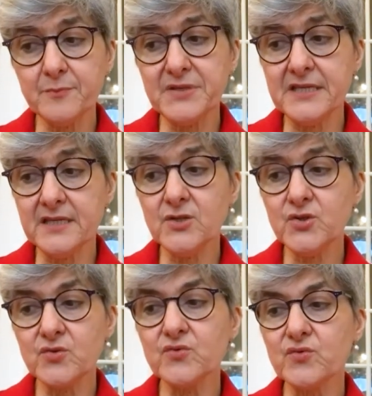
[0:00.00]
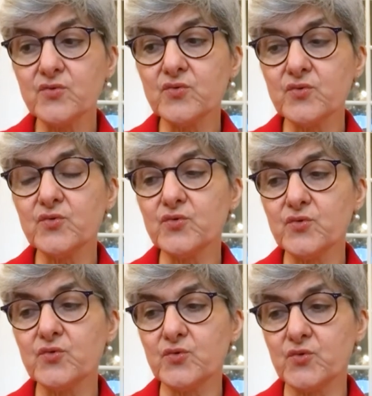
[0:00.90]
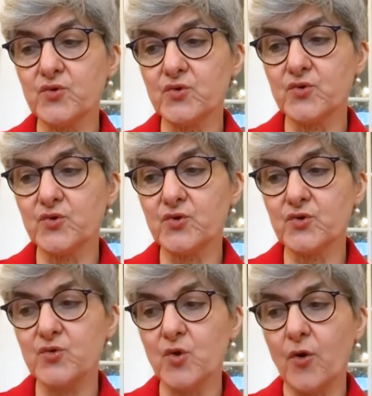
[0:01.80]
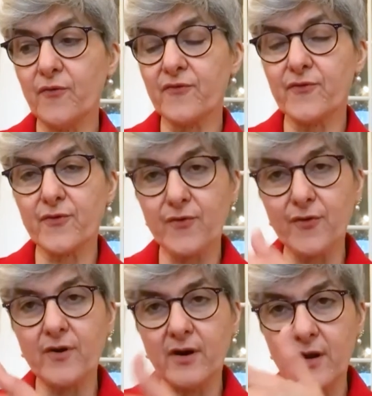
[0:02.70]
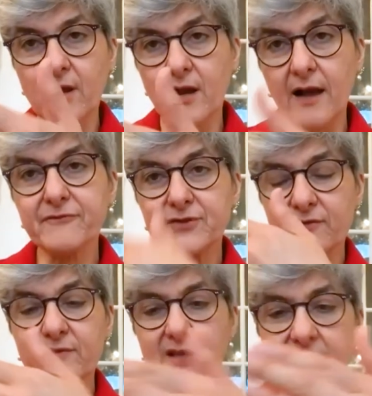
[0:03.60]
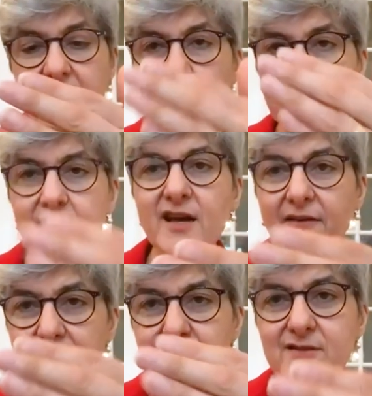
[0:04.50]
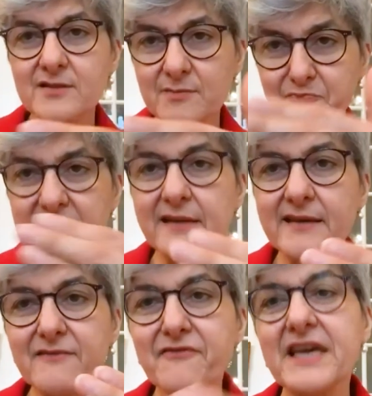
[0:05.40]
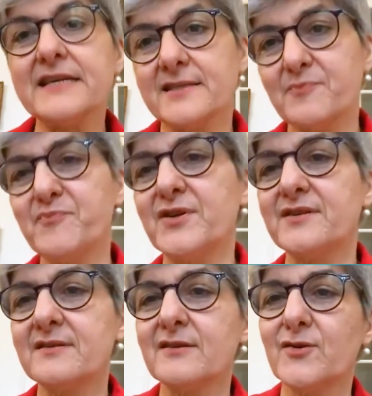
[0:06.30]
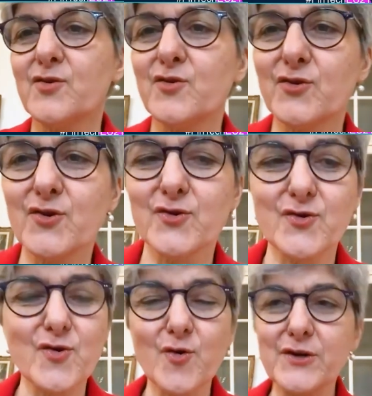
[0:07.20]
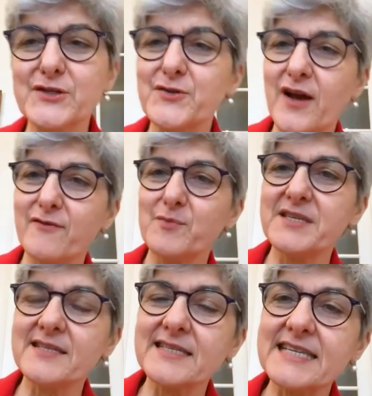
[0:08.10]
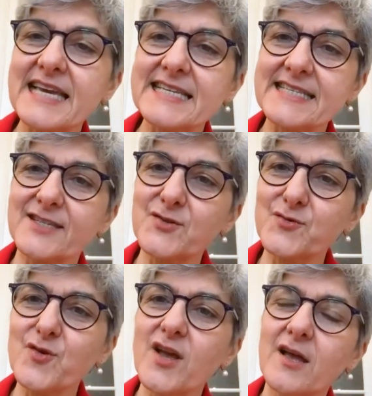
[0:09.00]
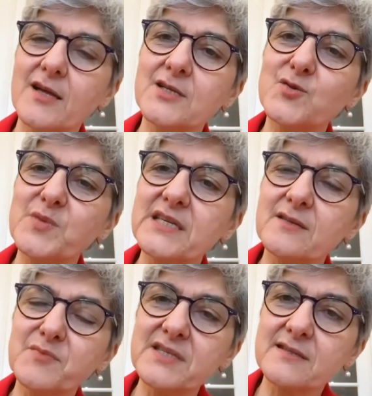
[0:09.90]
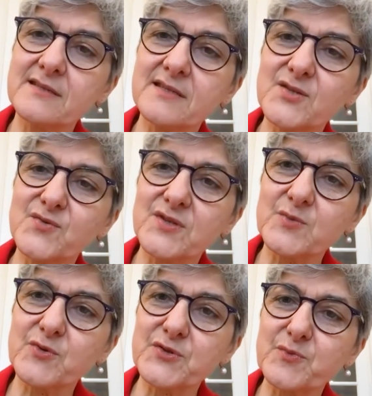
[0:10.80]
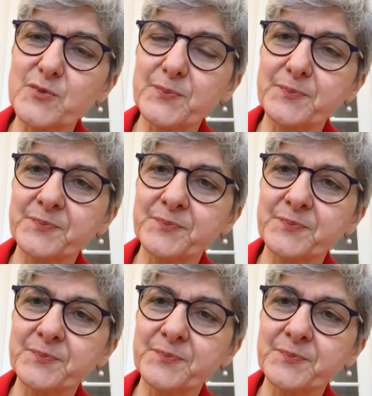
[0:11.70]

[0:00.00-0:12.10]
begin to offer. After they are in the governance building phase, but the goal is to have a business case and to begin business as soon as possible.